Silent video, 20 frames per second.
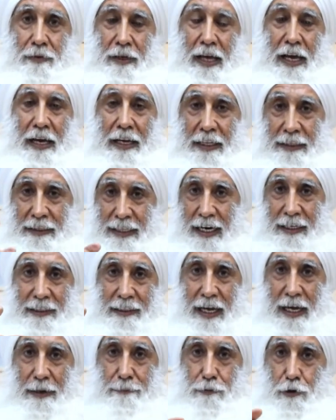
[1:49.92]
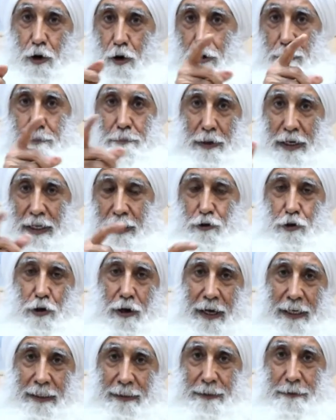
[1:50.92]
And at that time, don't blink your
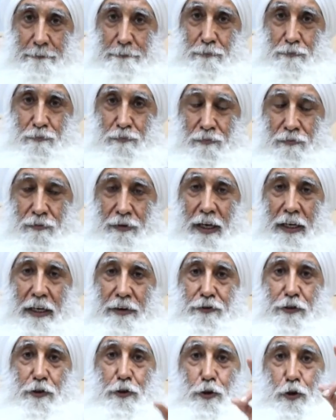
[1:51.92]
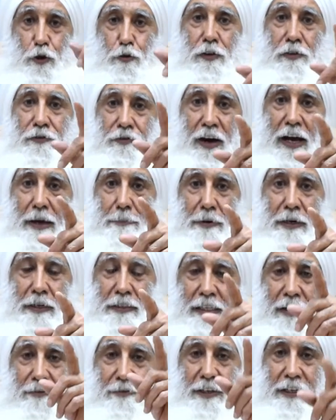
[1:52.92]
eyes. And if you do for 5
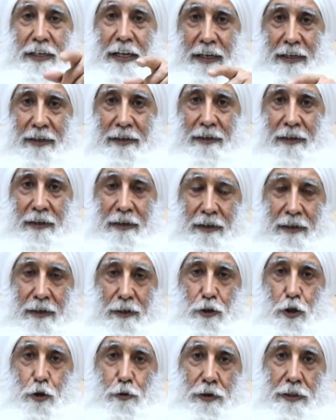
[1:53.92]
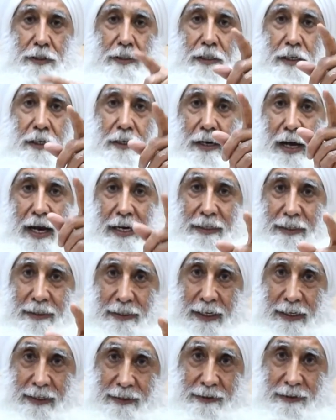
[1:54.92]
minutes every day, you will see in 90
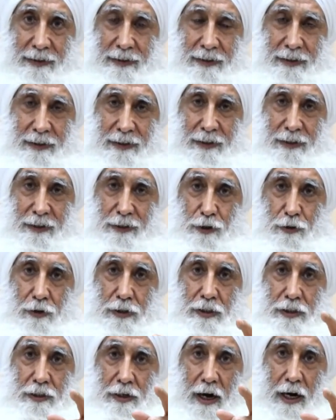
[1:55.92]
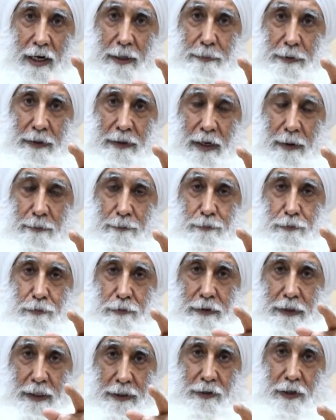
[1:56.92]
days, you will start become
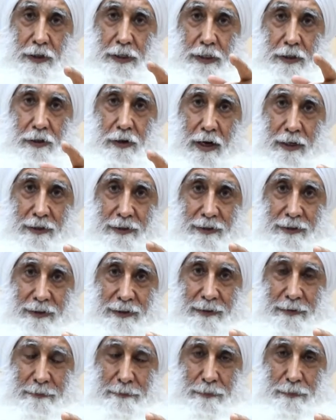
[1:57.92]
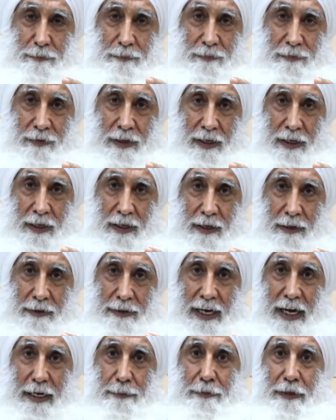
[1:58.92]
literally conscious.
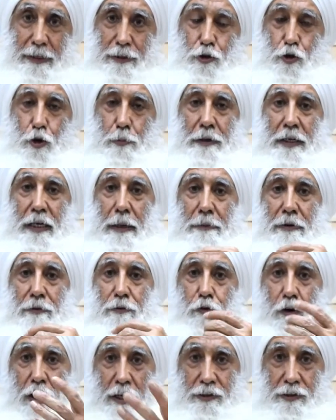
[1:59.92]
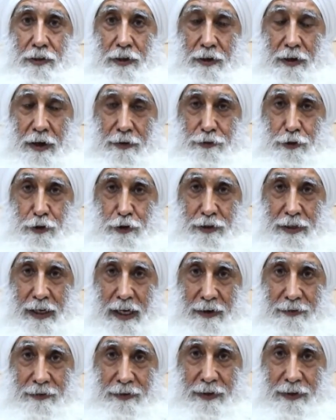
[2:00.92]
That means you become a watcher of yourself.